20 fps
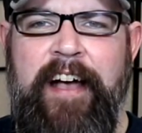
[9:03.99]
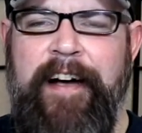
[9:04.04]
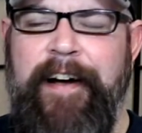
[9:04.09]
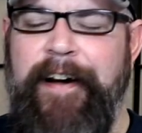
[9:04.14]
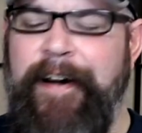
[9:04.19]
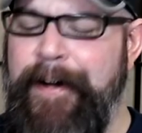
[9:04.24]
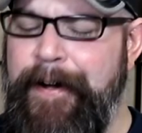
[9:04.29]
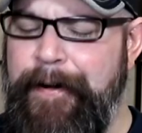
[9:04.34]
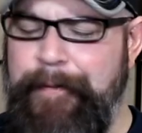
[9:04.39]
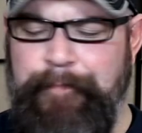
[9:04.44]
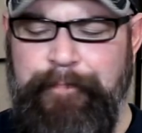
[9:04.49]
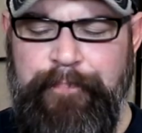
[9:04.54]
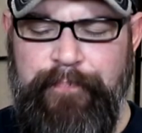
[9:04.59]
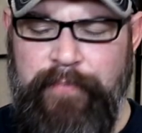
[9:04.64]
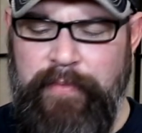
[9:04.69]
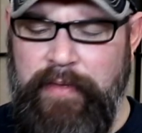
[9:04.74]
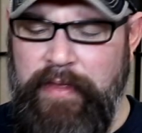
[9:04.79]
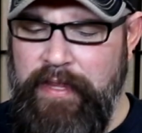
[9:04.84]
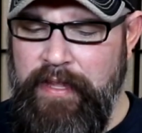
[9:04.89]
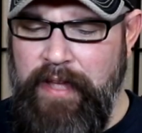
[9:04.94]
Not
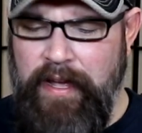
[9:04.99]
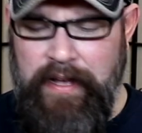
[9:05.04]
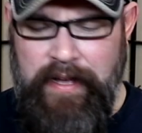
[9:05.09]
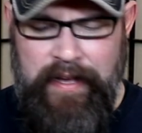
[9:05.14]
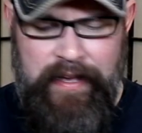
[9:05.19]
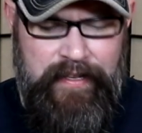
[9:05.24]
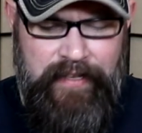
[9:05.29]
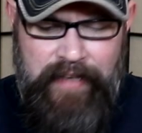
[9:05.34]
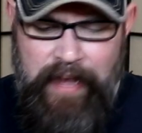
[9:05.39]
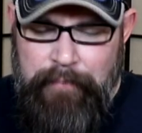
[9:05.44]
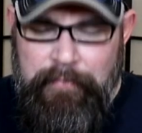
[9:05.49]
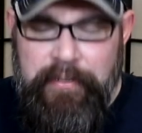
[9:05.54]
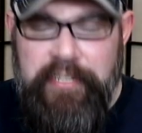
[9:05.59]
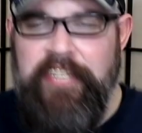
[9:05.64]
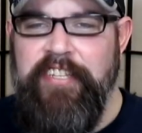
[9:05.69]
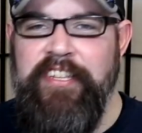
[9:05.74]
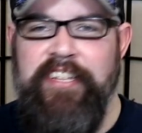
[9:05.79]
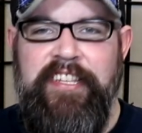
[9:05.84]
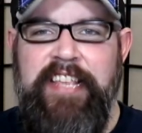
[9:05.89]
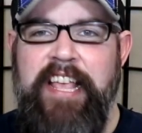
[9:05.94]

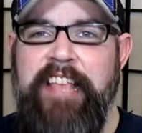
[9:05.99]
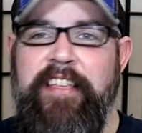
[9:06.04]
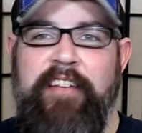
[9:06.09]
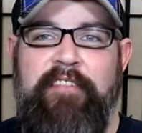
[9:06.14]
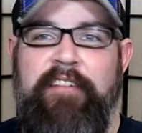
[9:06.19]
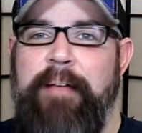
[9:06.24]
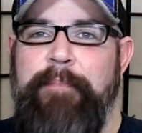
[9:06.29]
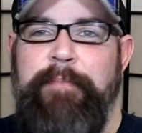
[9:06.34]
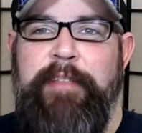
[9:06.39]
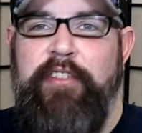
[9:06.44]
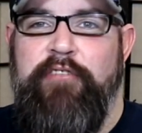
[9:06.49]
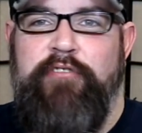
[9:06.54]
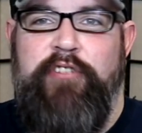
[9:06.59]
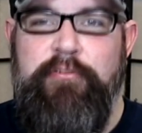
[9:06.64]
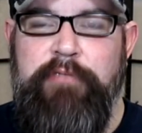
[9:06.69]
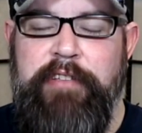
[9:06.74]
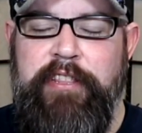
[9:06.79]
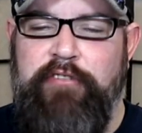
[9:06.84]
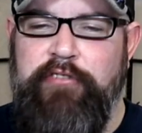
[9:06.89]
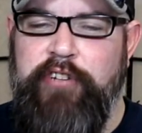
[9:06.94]
much to say there. I mean, they're
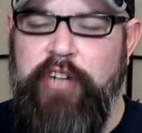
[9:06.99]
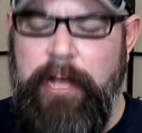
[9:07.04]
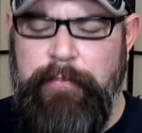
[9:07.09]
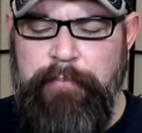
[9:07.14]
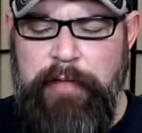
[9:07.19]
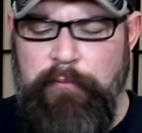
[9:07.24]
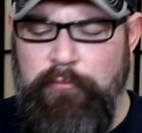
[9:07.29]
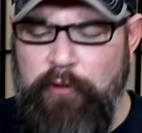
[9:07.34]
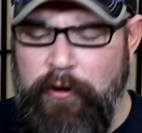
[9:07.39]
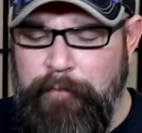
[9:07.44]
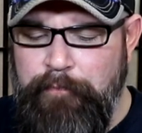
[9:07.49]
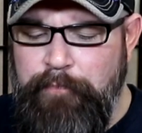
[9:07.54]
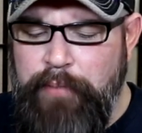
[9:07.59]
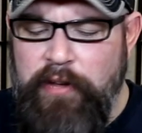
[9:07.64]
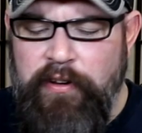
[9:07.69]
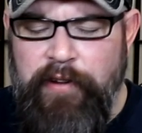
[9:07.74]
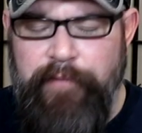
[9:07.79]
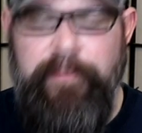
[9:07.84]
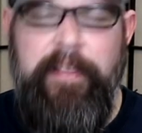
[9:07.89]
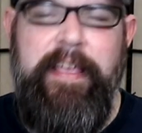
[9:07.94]
doing their job. They work
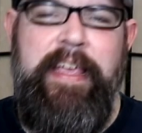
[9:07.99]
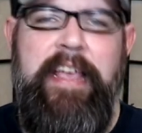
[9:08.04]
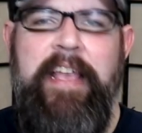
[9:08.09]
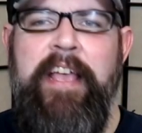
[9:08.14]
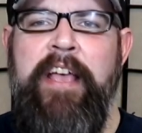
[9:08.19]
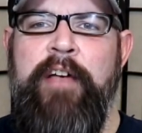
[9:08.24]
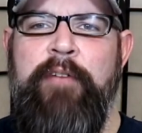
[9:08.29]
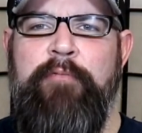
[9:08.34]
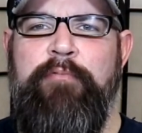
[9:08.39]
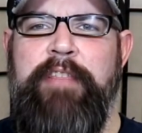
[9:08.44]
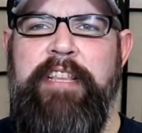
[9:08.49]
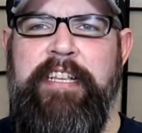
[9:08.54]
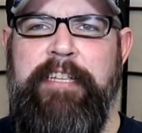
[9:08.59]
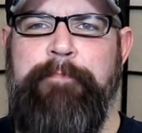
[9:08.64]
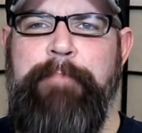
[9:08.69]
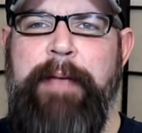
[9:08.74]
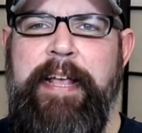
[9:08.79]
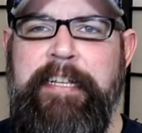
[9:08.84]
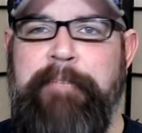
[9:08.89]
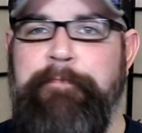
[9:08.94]
beautifully with this
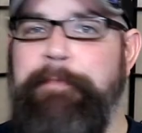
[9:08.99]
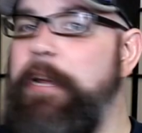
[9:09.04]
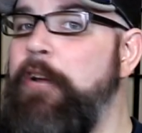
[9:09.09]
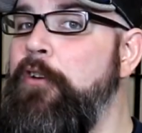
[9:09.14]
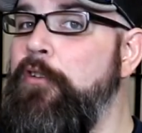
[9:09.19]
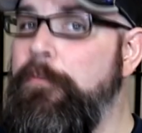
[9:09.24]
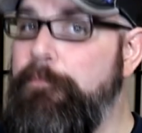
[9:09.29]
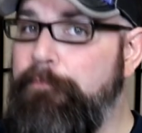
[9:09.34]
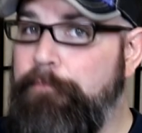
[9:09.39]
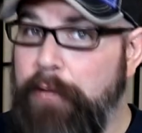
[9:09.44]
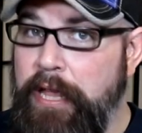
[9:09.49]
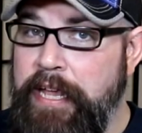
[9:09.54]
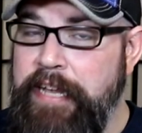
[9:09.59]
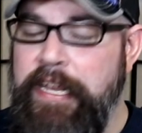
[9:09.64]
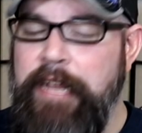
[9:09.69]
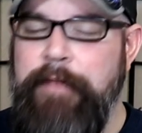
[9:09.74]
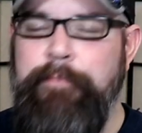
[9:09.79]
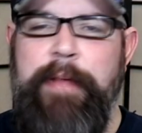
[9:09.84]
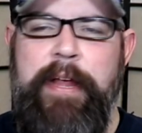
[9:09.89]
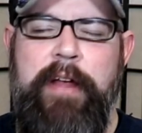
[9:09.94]
base beer,
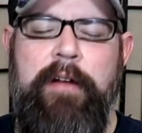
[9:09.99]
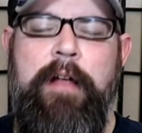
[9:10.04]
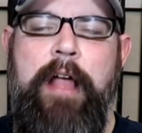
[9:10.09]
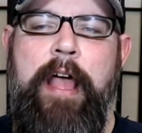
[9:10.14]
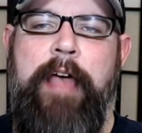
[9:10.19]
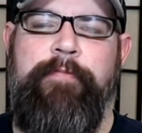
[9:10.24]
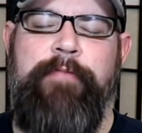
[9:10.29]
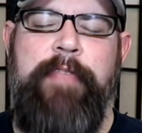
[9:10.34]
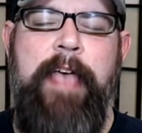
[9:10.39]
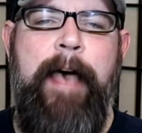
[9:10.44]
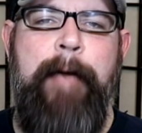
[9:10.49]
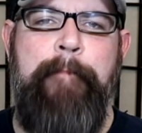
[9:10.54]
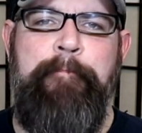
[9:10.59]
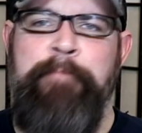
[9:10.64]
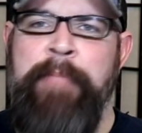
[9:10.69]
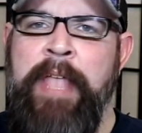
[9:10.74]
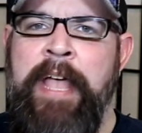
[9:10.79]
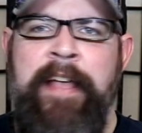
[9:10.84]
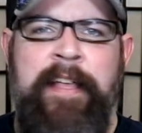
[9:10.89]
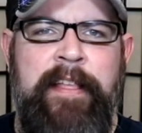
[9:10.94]
blended beer at
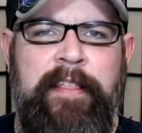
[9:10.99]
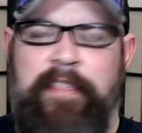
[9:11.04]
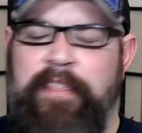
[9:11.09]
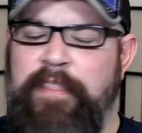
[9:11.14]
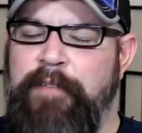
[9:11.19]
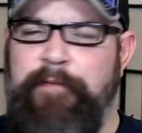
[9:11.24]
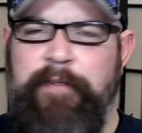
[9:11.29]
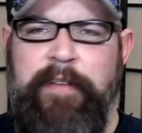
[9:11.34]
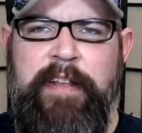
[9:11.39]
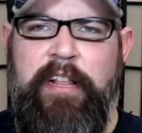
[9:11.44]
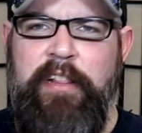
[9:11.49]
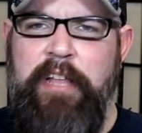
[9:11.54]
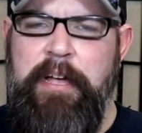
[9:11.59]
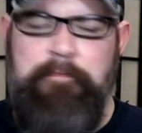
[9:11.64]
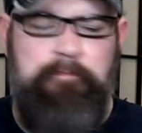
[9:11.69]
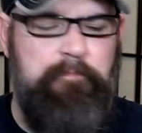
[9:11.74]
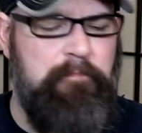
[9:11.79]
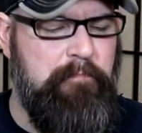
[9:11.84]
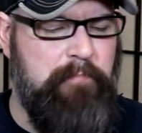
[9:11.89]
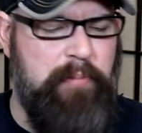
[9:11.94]
that. The
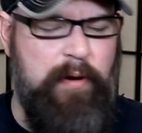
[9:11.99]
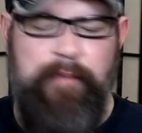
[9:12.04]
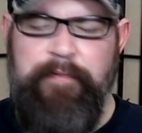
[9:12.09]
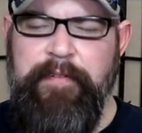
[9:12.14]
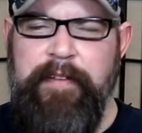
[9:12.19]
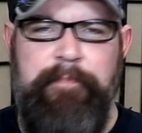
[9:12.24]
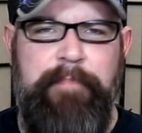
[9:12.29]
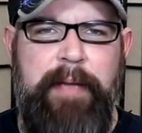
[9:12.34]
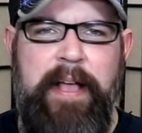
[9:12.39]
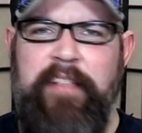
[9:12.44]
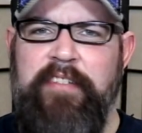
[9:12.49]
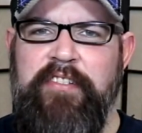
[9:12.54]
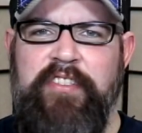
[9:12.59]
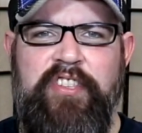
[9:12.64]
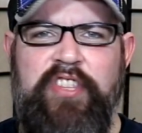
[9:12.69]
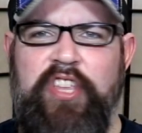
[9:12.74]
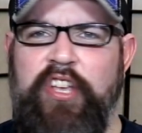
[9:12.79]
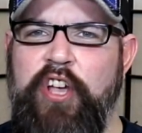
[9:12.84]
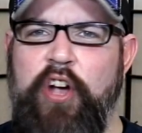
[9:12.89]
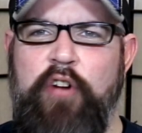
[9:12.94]
vanilla, perfect
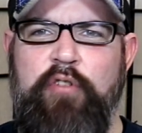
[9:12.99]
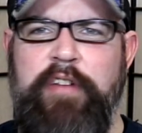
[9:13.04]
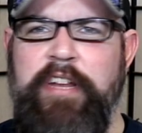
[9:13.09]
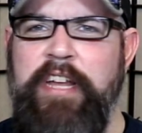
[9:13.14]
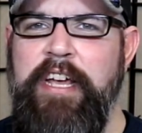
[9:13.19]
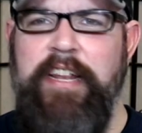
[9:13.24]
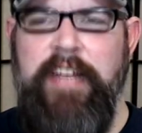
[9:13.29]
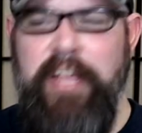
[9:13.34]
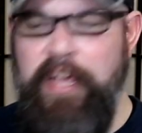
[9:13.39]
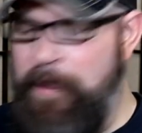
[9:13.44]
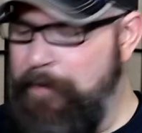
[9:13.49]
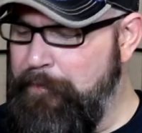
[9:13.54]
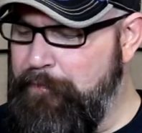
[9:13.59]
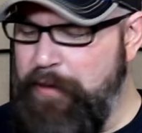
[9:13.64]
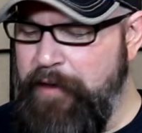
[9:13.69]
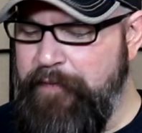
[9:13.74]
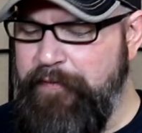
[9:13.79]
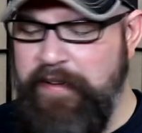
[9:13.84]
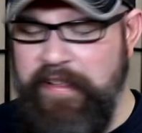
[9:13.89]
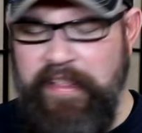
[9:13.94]
balance. The coconut,
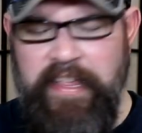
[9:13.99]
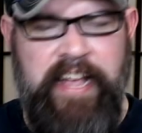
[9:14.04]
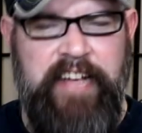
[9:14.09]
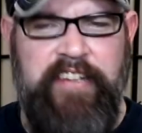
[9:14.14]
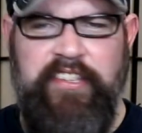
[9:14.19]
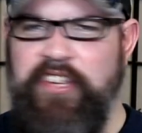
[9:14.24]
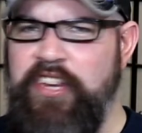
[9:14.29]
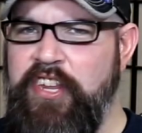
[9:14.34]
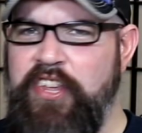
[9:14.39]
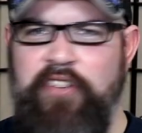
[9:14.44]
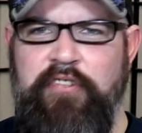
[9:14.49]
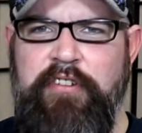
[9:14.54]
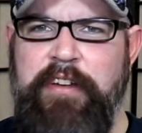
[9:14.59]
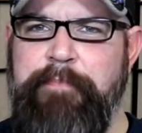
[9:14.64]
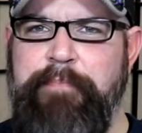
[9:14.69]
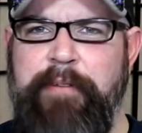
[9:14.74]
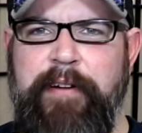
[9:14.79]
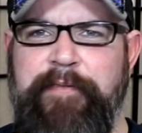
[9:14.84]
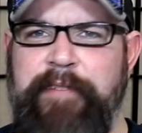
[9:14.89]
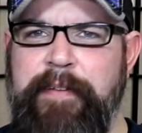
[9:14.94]
perfectly
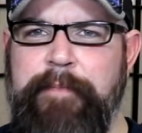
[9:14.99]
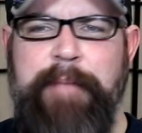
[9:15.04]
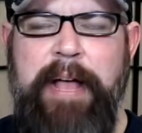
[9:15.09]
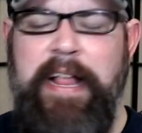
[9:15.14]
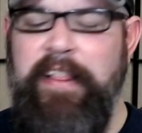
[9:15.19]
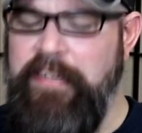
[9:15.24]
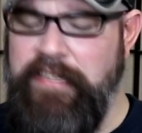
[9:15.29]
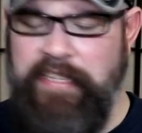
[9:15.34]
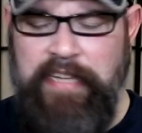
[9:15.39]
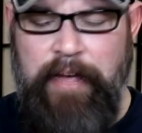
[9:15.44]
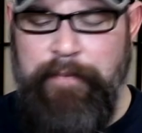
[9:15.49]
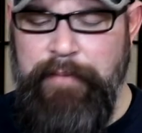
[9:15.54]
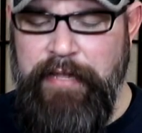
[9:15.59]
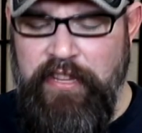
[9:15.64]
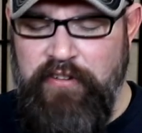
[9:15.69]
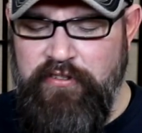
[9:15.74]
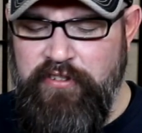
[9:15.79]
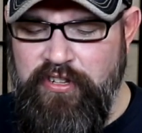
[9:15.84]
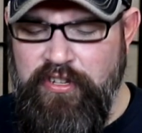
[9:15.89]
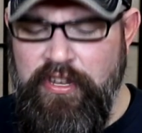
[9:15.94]
executed, perfect balance. I mean,
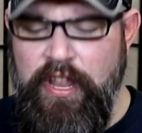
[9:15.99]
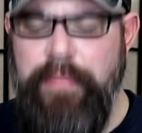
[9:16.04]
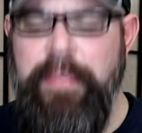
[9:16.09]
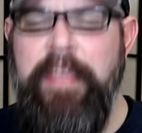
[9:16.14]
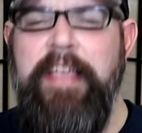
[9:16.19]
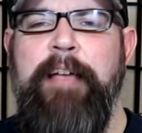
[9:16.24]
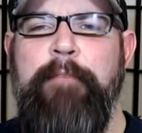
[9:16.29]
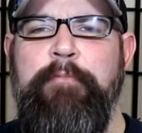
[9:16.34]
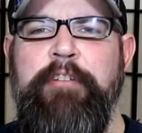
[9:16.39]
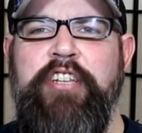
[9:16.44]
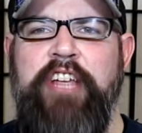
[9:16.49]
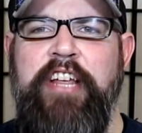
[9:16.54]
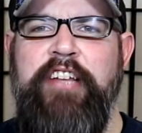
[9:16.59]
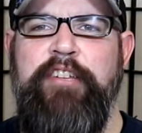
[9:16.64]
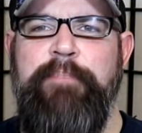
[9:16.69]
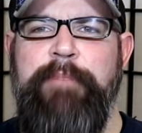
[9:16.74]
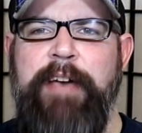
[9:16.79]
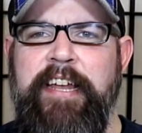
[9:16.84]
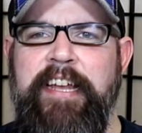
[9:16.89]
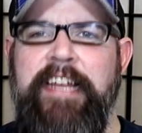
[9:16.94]
there's nothing I would
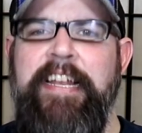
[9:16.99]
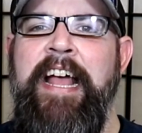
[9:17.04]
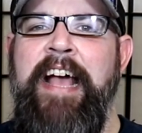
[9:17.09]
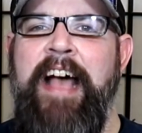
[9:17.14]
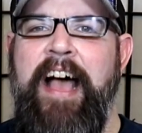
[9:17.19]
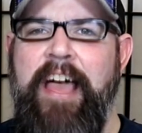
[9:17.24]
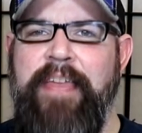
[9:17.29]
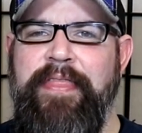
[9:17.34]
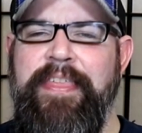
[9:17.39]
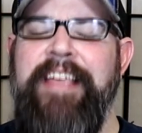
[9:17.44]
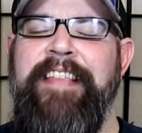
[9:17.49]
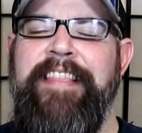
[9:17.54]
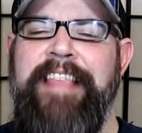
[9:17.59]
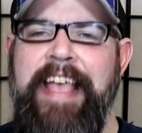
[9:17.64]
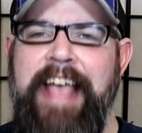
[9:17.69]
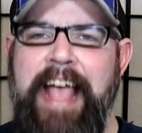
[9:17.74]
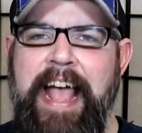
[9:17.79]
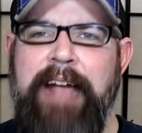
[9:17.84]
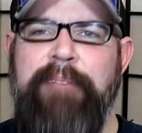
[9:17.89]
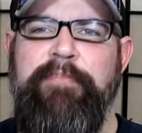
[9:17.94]
change about it. I think
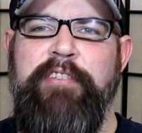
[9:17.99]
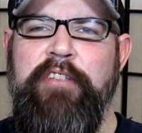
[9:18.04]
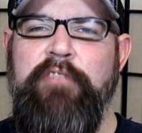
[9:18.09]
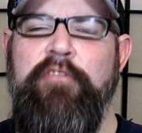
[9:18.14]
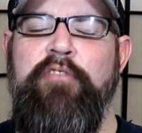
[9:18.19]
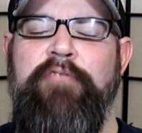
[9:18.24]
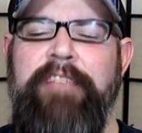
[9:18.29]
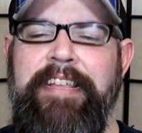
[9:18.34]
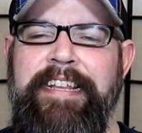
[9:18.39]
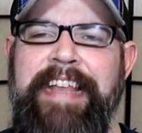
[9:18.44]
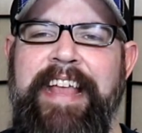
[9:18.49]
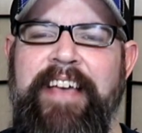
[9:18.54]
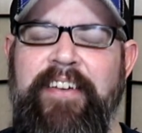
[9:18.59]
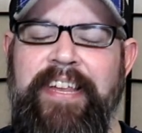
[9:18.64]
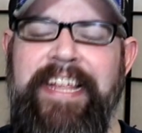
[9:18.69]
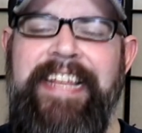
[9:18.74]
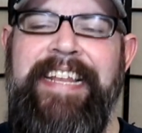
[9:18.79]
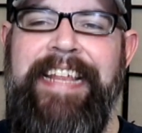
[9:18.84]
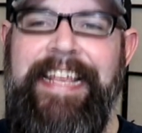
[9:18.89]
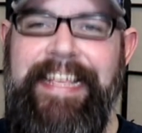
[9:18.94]
they absolutely
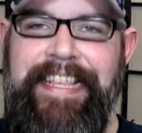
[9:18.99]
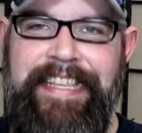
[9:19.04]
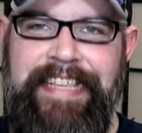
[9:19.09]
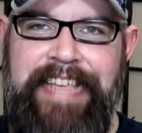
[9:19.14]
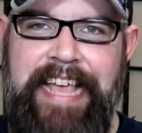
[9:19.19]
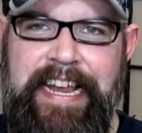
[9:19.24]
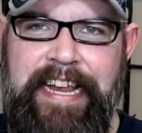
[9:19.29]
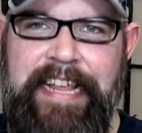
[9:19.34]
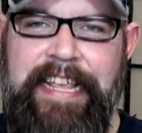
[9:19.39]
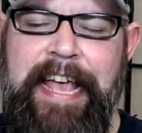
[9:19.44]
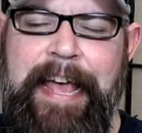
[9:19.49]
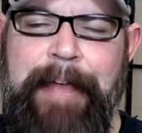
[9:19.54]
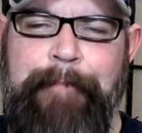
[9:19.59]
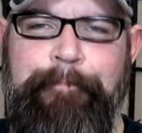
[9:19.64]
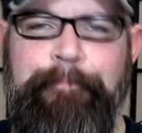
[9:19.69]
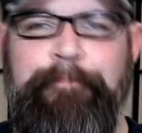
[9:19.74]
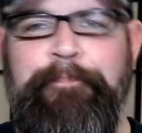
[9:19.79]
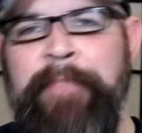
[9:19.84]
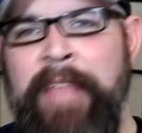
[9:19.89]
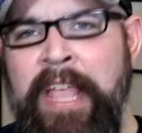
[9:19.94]
nailed it yet again.